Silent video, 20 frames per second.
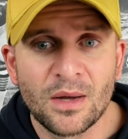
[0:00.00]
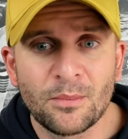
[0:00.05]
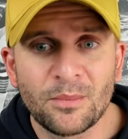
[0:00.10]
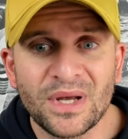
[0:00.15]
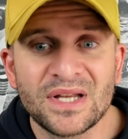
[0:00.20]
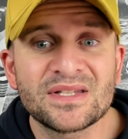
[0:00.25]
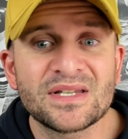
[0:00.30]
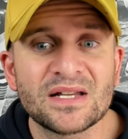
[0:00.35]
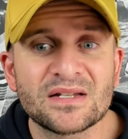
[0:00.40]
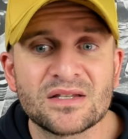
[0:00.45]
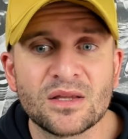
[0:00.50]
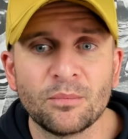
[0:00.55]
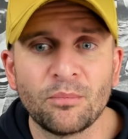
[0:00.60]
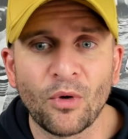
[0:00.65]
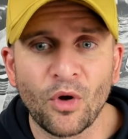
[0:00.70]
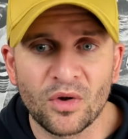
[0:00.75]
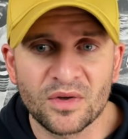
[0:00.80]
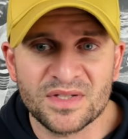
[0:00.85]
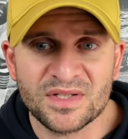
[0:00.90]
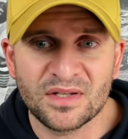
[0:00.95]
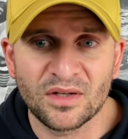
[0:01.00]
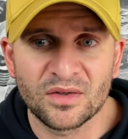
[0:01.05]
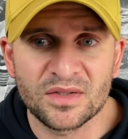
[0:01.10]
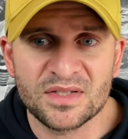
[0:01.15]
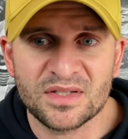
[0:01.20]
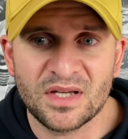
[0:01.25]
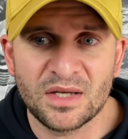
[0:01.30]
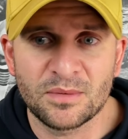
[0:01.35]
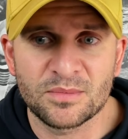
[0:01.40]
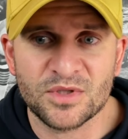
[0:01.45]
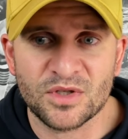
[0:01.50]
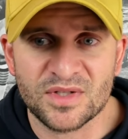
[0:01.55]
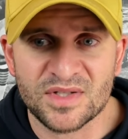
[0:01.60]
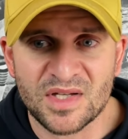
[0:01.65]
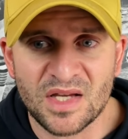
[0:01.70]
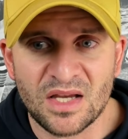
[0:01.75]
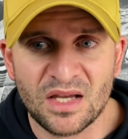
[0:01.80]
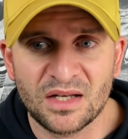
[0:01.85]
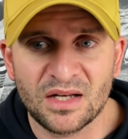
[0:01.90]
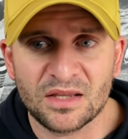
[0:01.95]
Pitts has the ball skills teams are
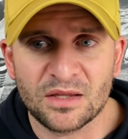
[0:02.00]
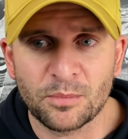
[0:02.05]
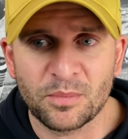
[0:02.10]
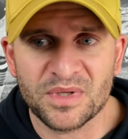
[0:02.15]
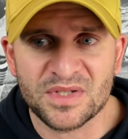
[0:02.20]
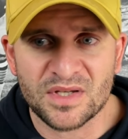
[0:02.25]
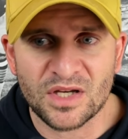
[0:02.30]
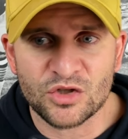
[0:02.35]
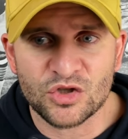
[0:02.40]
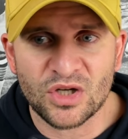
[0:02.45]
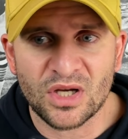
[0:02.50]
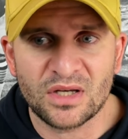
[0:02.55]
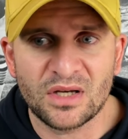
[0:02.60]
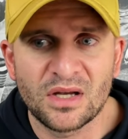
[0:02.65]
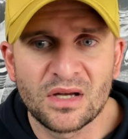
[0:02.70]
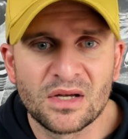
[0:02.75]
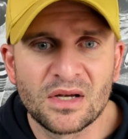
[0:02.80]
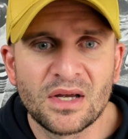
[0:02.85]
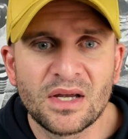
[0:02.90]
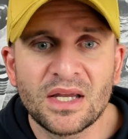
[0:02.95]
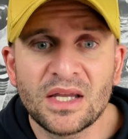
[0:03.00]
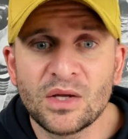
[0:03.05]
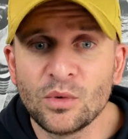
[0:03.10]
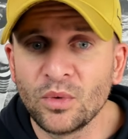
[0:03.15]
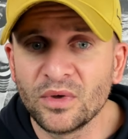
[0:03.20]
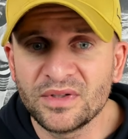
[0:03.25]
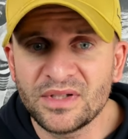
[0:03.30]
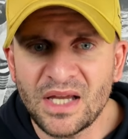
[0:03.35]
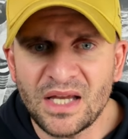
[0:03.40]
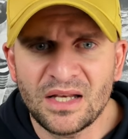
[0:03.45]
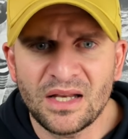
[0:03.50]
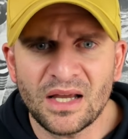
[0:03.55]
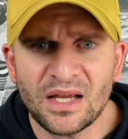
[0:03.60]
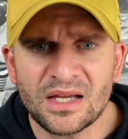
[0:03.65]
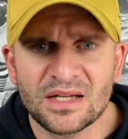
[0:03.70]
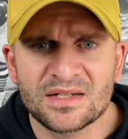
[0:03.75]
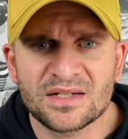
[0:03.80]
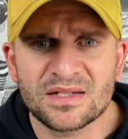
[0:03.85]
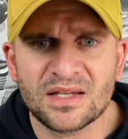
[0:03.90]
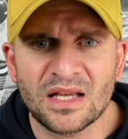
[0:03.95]
seeking at the position. He will need
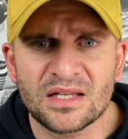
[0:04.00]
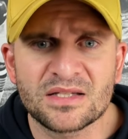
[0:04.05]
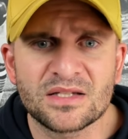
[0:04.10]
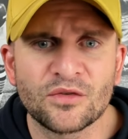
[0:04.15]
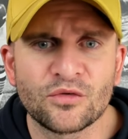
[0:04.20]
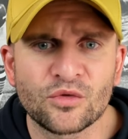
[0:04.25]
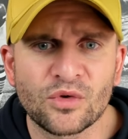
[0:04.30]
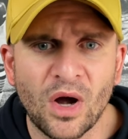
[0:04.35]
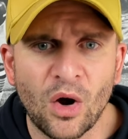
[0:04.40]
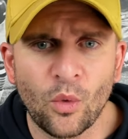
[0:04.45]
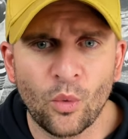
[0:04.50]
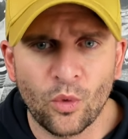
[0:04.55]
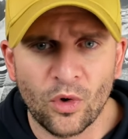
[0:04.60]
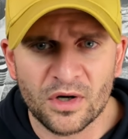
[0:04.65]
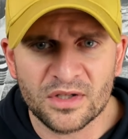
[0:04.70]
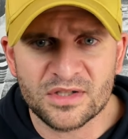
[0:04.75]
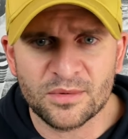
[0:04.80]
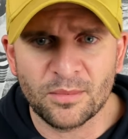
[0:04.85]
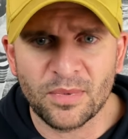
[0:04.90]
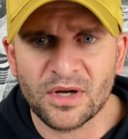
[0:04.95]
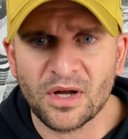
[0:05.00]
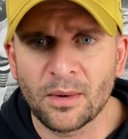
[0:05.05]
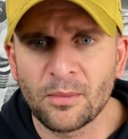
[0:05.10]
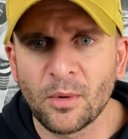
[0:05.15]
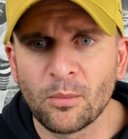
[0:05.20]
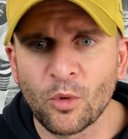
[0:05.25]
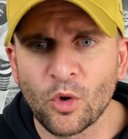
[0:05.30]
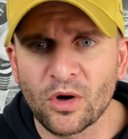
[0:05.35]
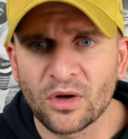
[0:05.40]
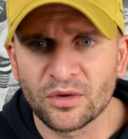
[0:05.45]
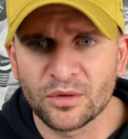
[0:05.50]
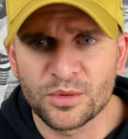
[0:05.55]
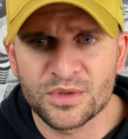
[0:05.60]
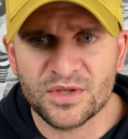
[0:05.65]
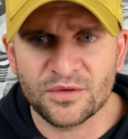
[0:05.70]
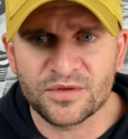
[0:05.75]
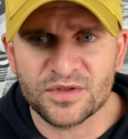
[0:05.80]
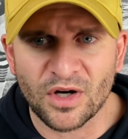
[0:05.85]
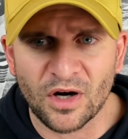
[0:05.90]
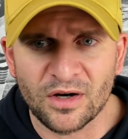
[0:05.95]
extensive route work to become a more
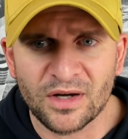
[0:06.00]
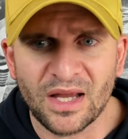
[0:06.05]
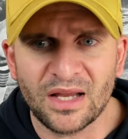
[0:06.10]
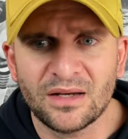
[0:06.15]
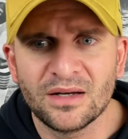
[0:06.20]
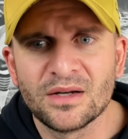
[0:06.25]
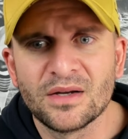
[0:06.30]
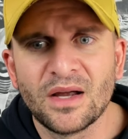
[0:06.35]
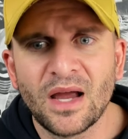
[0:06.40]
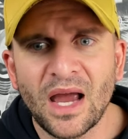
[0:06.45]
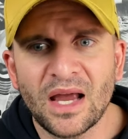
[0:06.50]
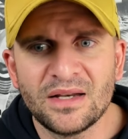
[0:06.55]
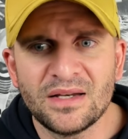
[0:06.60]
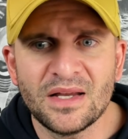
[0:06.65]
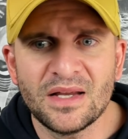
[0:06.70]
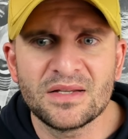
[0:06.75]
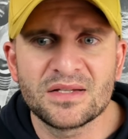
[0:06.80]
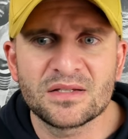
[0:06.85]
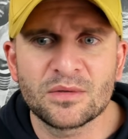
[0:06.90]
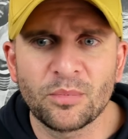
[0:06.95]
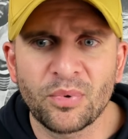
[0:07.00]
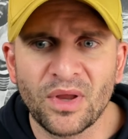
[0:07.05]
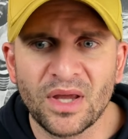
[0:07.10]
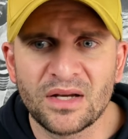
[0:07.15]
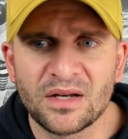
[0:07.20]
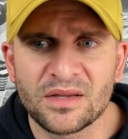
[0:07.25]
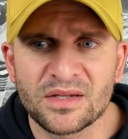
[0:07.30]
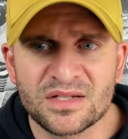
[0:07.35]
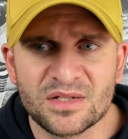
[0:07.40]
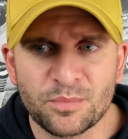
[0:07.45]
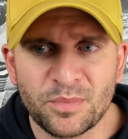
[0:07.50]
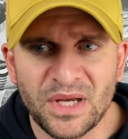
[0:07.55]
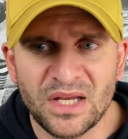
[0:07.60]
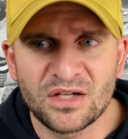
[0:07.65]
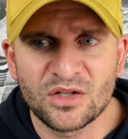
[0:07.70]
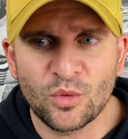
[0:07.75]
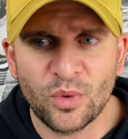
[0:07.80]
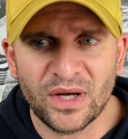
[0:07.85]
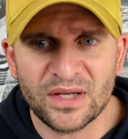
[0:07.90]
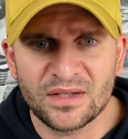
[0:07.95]
elusive target and needs to play to the
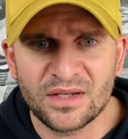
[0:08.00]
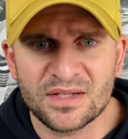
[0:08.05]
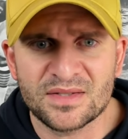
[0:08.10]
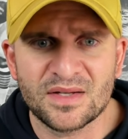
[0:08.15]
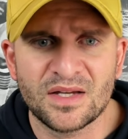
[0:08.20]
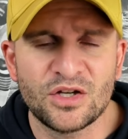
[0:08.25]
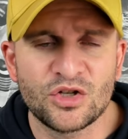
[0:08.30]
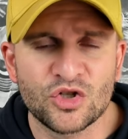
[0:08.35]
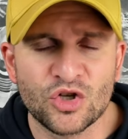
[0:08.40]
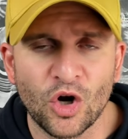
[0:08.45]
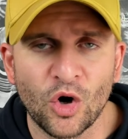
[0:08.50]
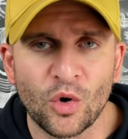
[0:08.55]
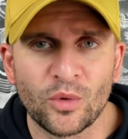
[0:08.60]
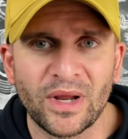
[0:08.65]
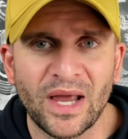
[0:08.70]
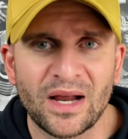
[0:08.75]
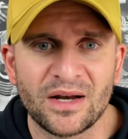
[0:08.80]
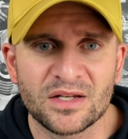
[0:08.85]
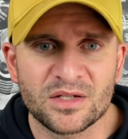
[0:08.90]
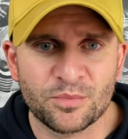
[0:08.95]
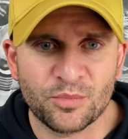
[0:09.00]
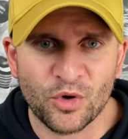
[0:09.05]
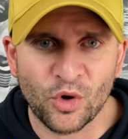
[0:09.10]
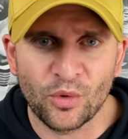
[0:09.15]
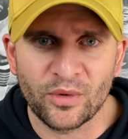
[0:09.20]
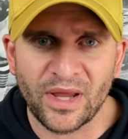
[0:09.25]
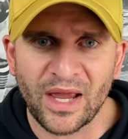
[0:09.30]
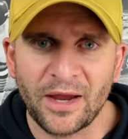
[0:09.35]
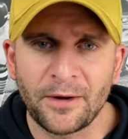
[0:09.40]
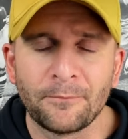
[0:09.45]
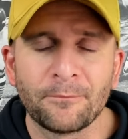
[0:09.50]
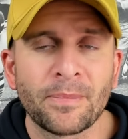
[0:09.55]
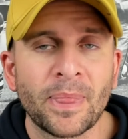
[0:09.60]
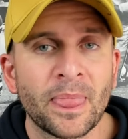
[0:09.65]
speed quickness he showed at his pro day.